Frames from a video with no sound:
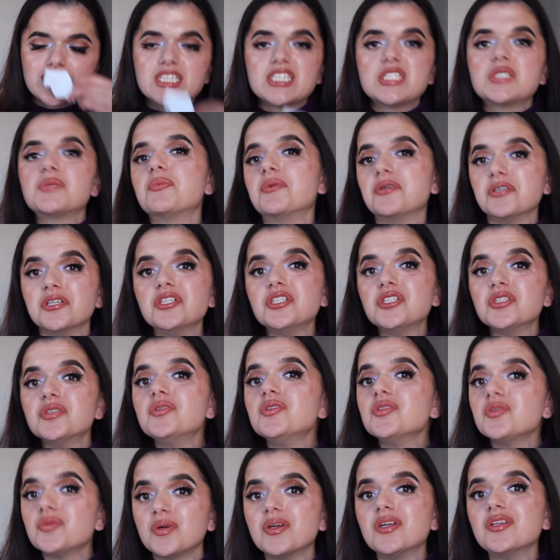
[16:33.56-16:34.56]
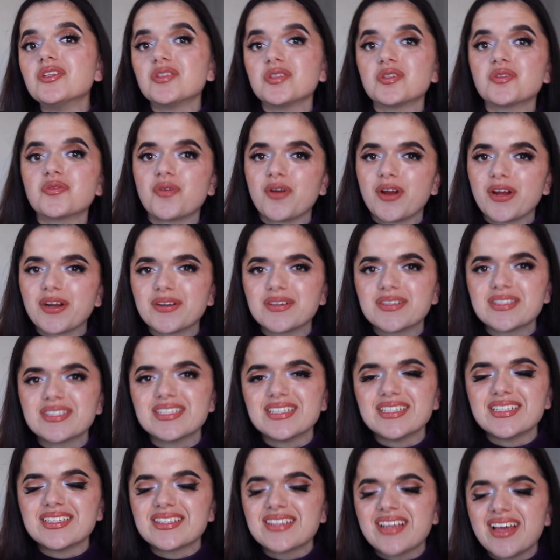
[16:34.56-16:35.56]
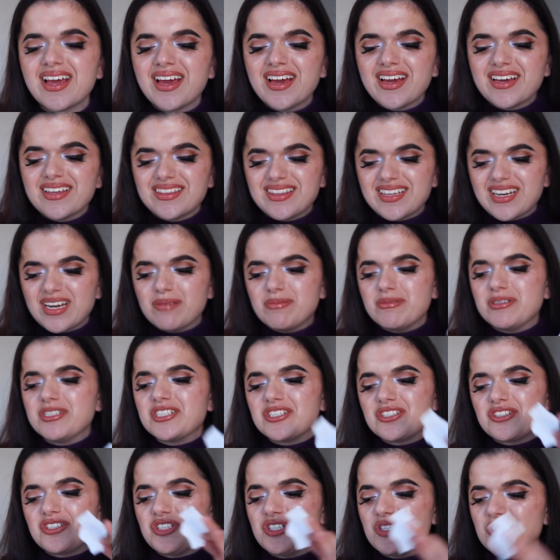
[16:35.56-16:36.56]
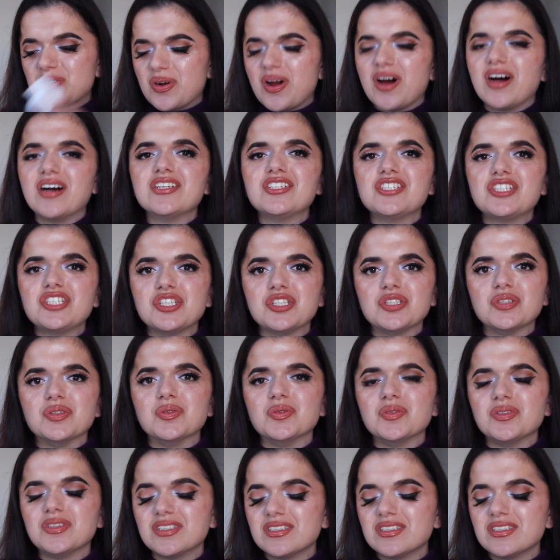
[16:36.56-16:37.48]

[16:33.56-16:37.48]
Spiritual is one of those fragrances that I'm just drawn to.